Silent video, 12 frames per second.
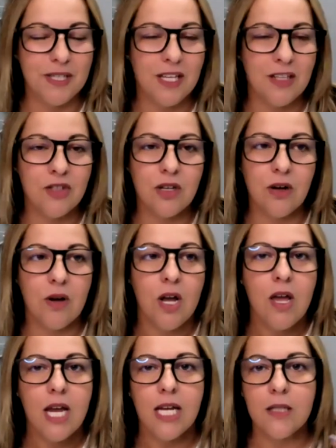And so
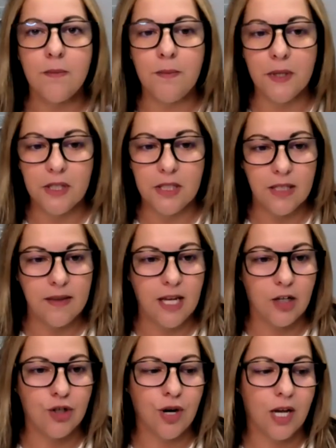it's building that
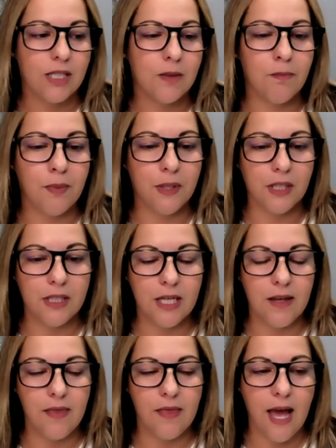trust,
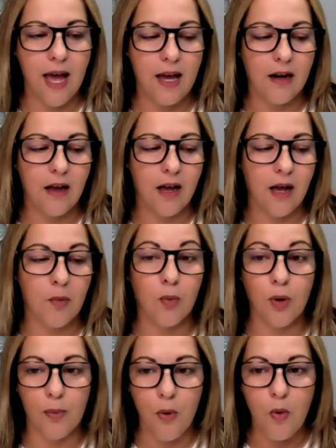building that
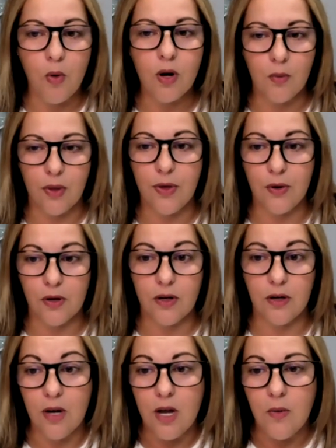rapport with your
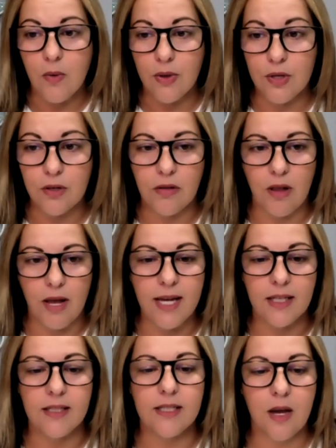
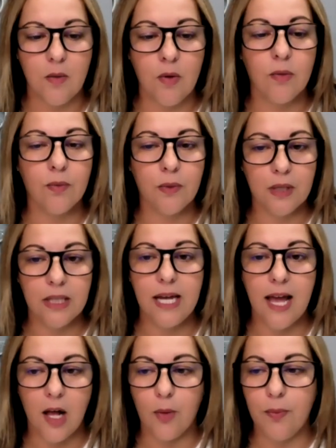clients that will really
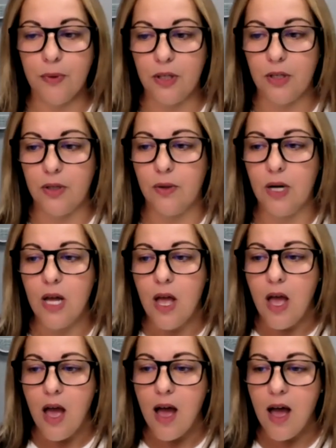help you,
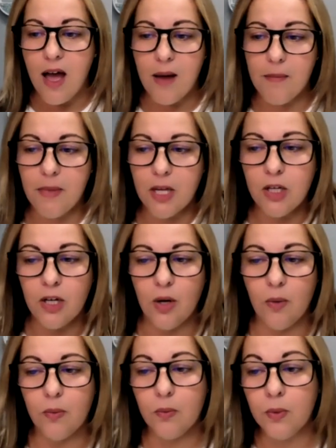
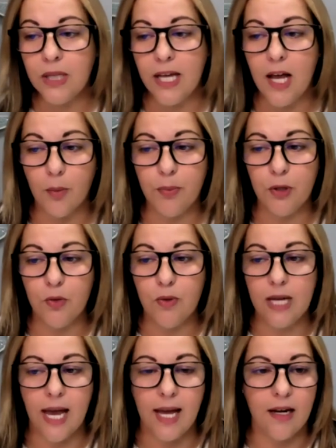really help you
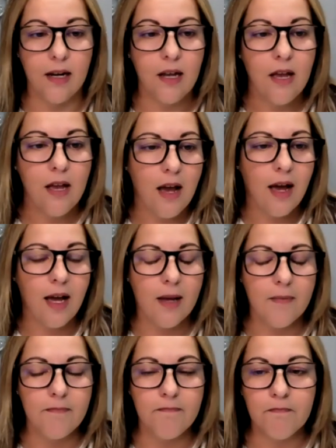get
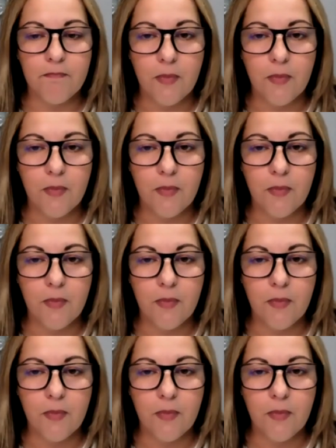the